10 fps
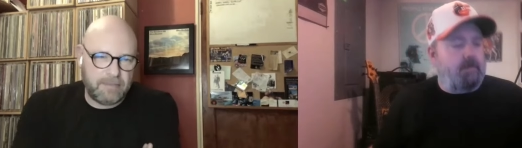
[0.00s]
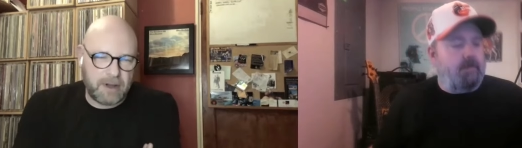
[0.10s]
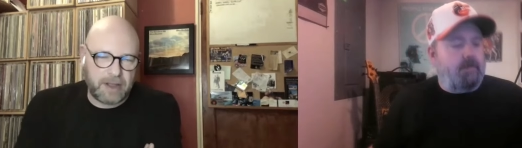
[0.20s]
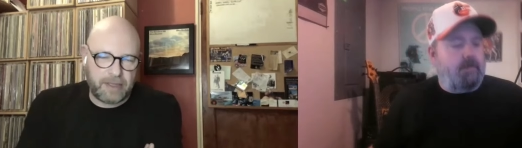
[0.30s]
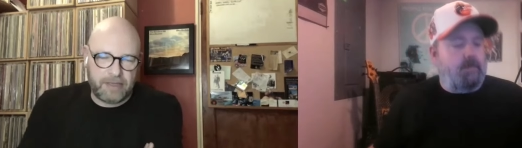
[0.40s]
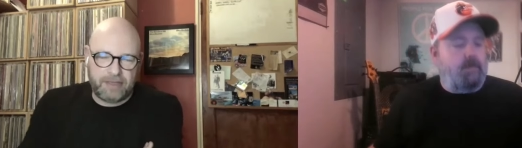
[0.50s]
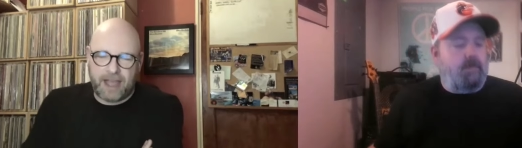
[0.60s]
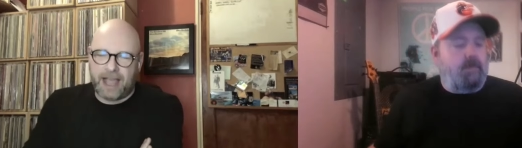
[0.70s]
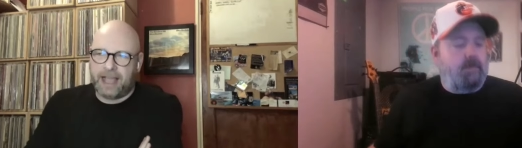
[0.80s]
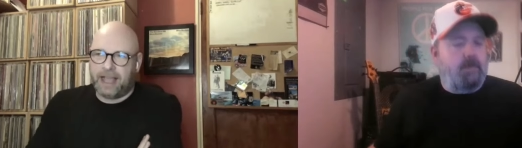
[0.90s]
Speaker 1: my
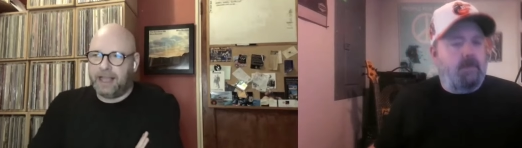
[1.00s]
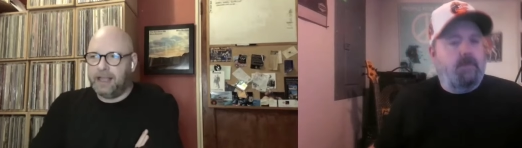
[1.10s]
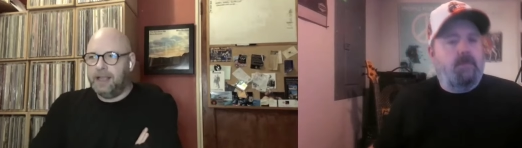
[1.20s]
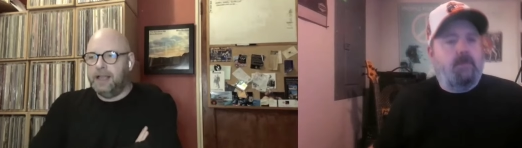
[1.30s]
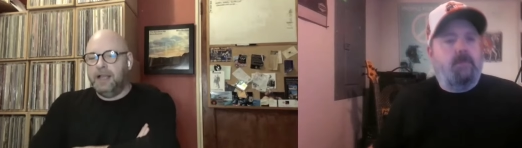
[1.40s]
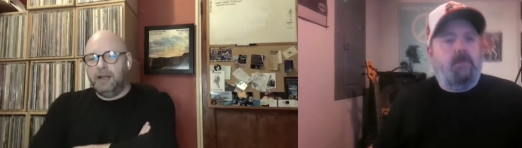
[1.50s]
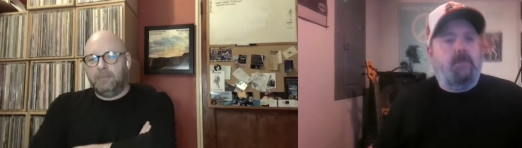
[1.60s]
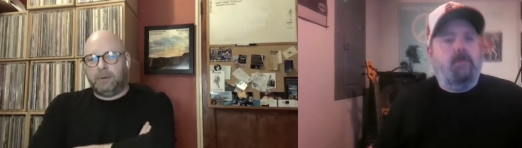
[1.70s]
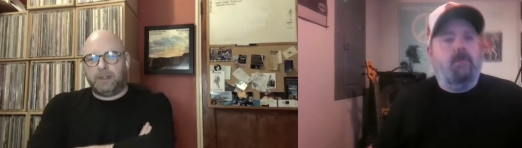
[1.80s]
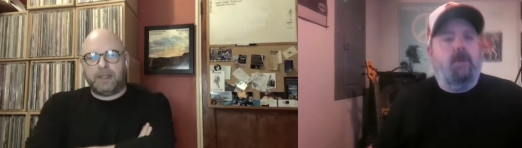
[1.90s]
thing,
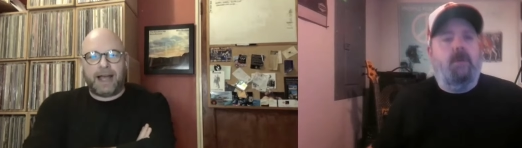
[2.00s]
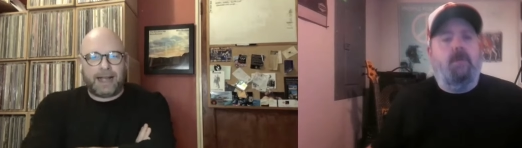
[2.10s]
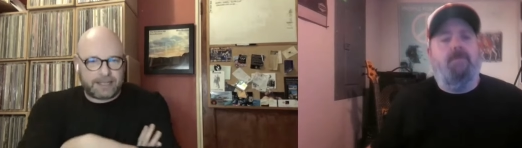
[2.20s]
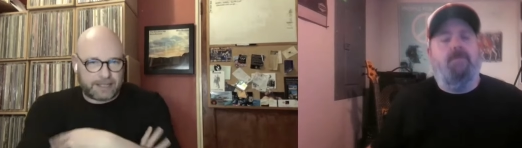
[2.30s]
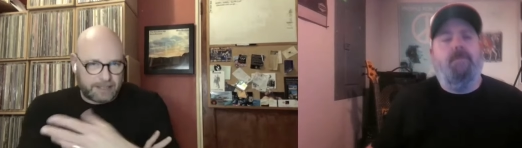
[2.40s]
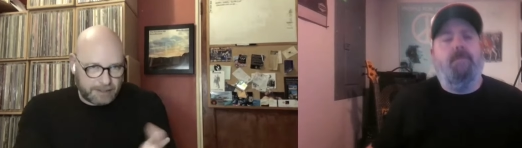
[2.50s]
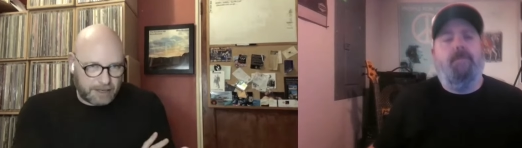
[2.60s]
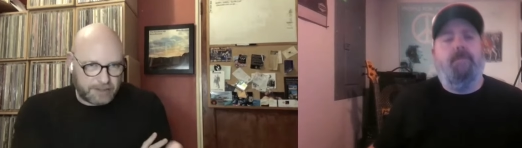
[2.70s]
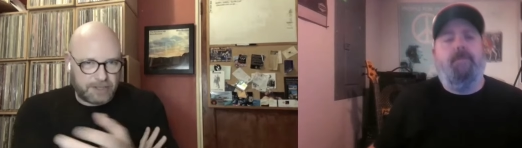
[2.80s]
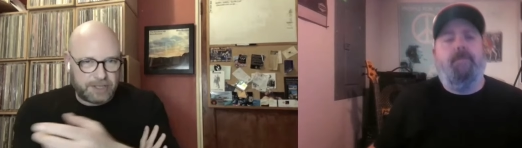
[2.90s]
but that,
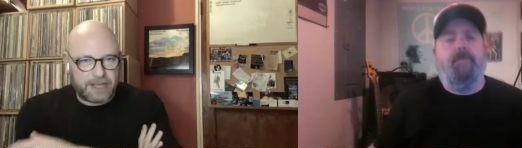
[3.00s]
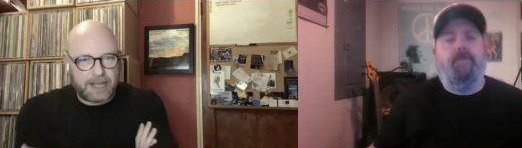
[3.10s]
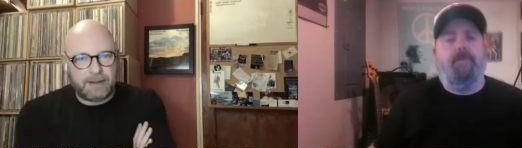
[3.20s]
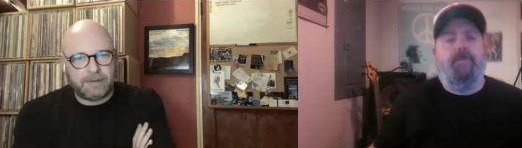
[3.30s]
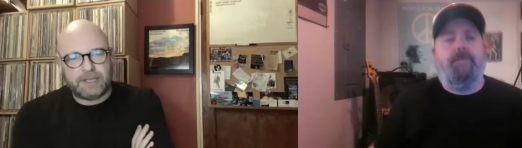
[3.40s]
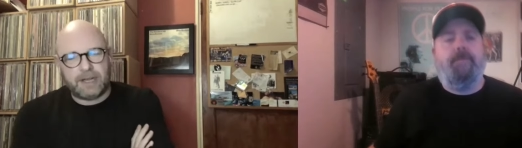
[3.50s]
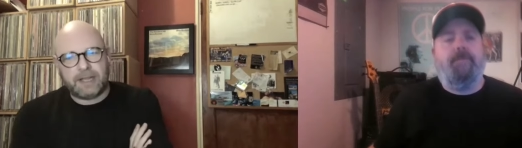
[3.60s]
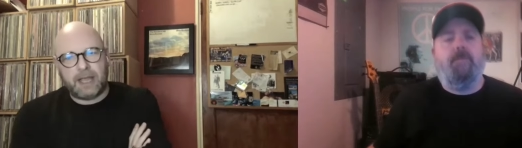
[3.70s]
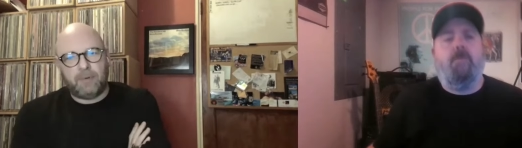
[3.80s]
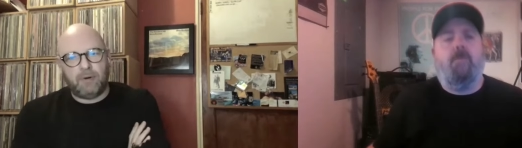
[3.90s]
as you say, that uh,
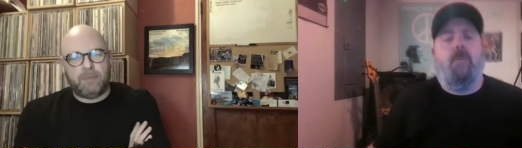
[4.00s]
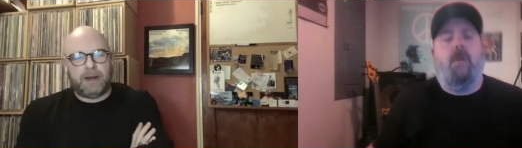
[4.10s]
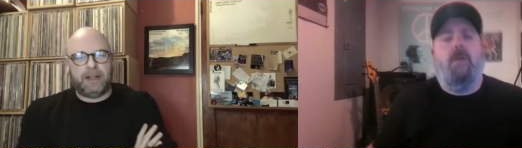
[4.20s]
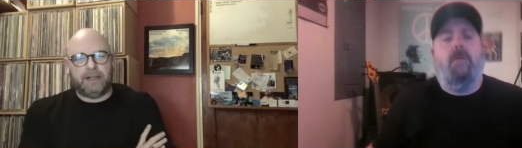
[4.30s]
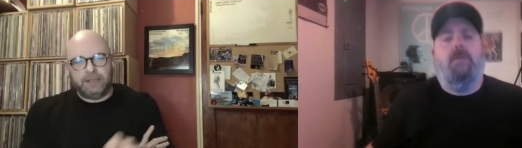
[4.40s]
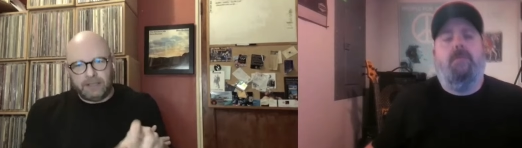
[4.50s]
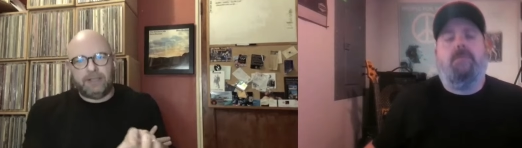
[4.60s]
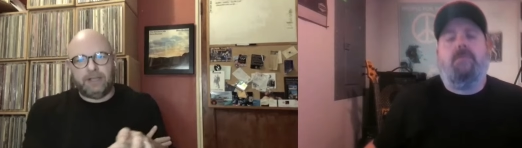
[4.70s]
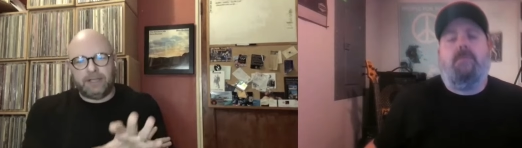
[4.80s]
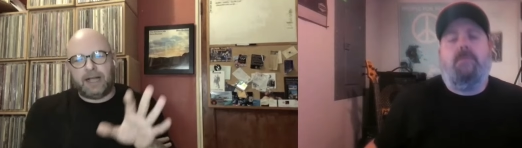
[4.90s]
keyboard melody,
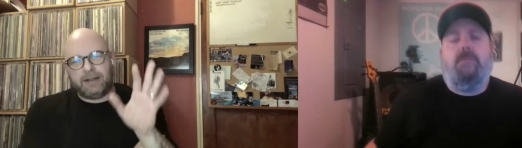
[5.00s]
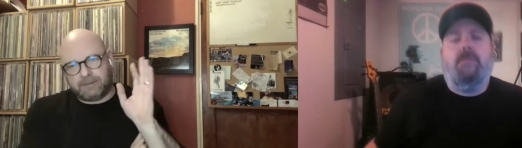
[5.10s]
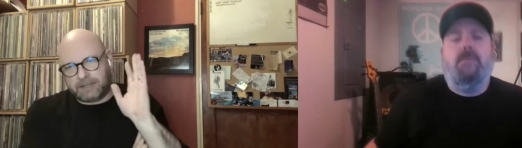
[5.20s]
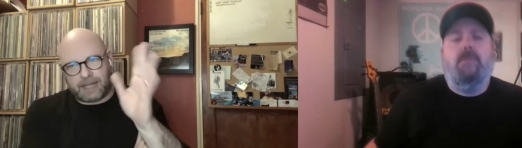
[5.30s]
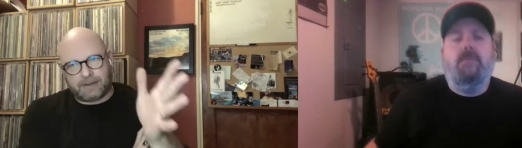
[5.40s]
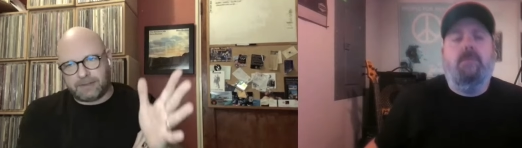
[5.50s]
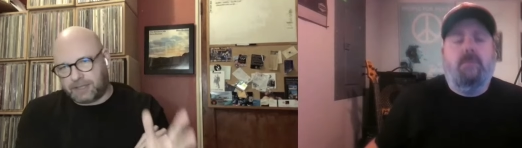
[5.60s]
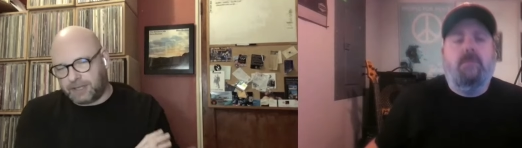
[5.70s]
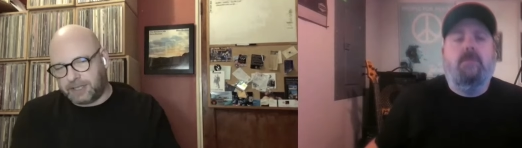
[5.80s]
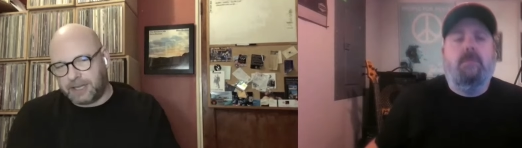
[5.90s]
that that that's
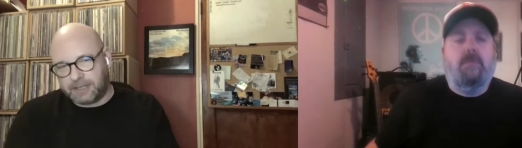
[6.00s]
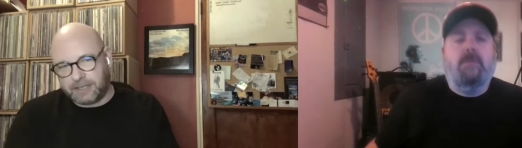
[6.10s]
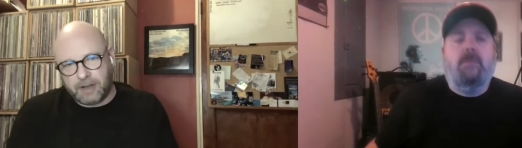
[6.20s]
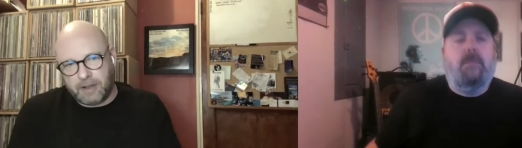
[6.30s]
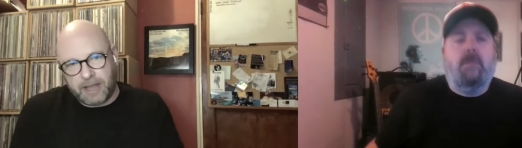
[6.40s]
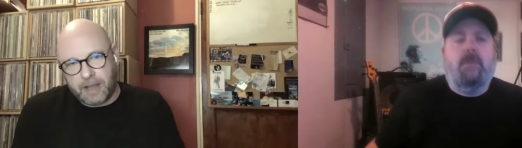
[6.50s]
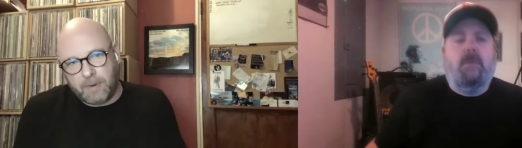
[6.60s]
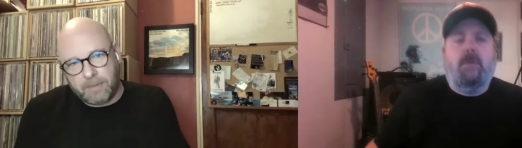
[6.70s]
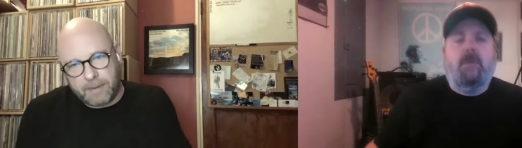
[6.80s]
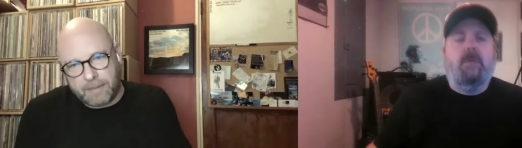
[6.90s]
just is an
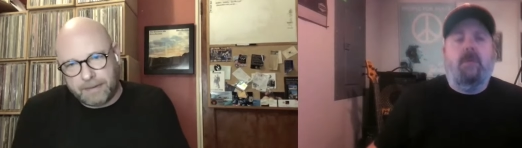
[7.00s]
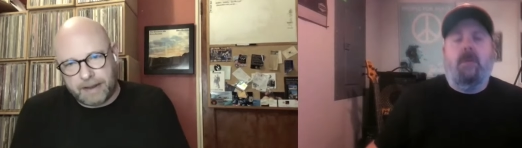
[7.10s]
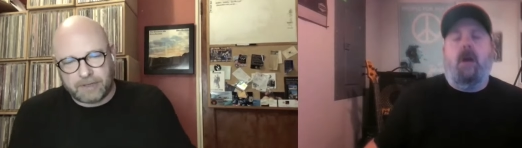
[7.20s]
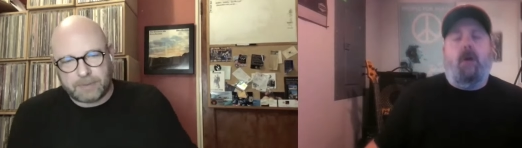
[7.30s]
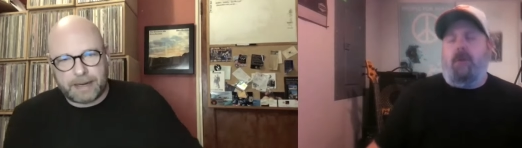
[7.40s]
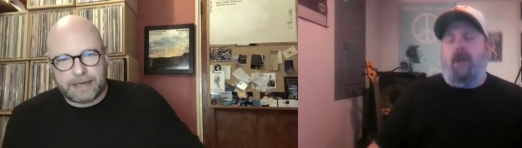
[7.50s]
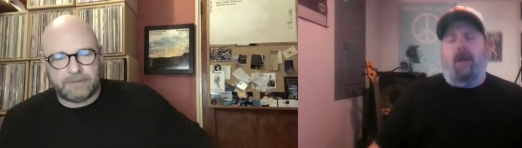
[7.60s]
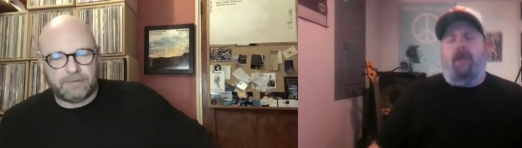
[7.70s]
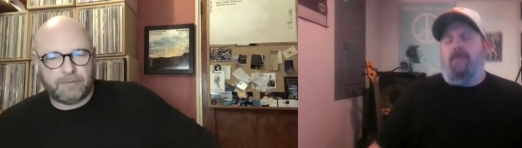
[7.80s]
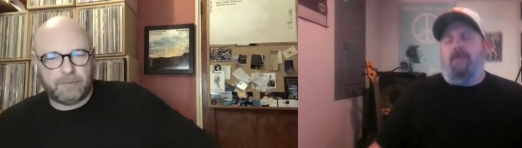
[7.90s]
earworm,
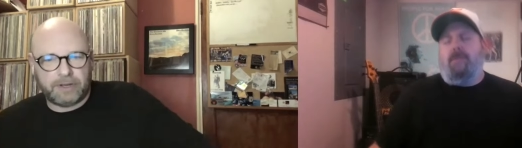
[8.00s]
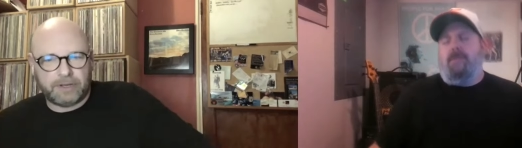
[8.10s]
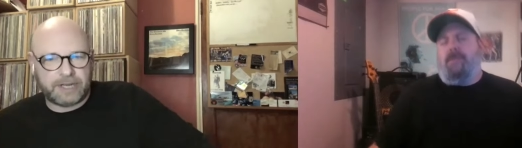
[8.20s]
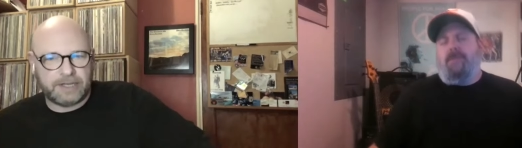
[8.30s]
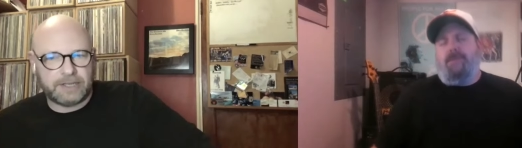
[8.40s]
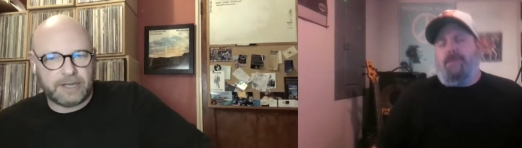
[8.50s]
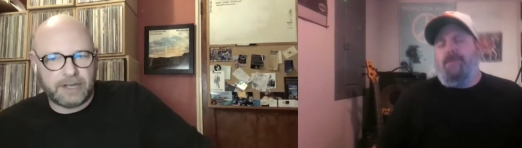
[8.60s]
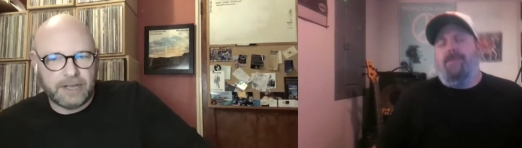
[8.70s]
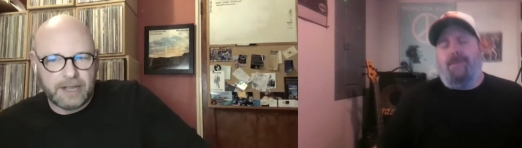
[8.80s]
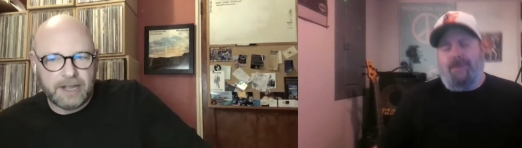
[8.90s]
irrespective oh, yeah. of what your tastes are.
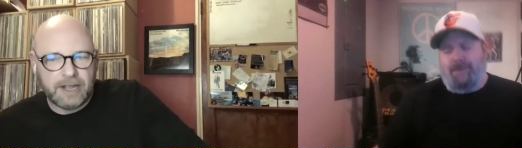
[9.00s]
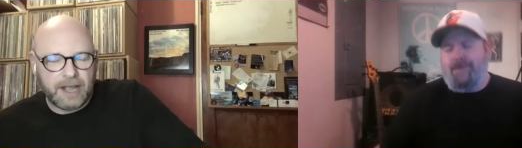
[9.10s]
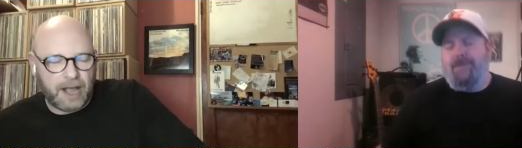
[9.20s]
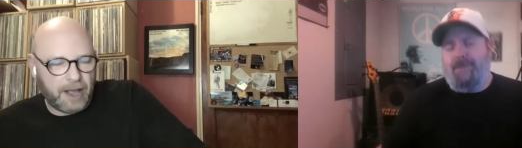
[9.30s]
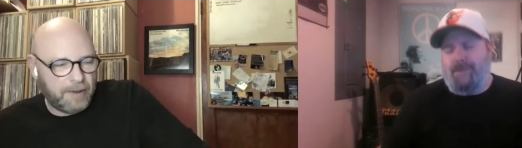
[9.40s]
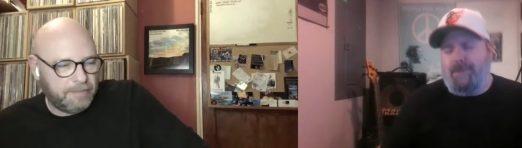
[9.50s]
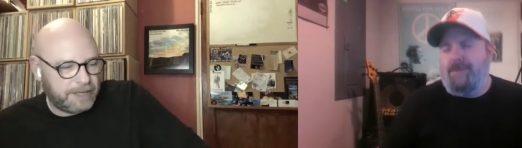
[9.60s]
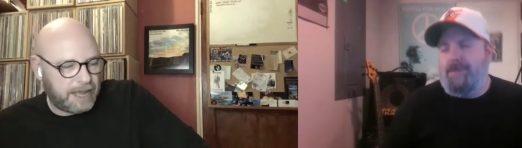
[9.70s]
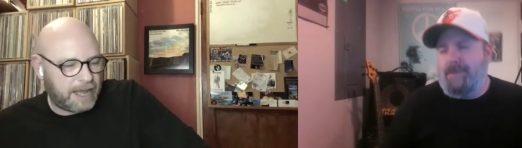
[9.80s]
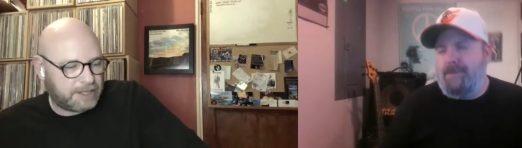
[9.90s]
Um,
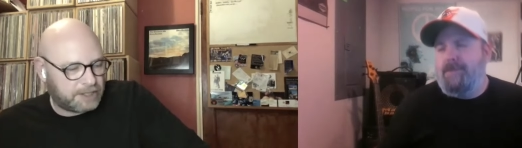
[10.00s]
yeah,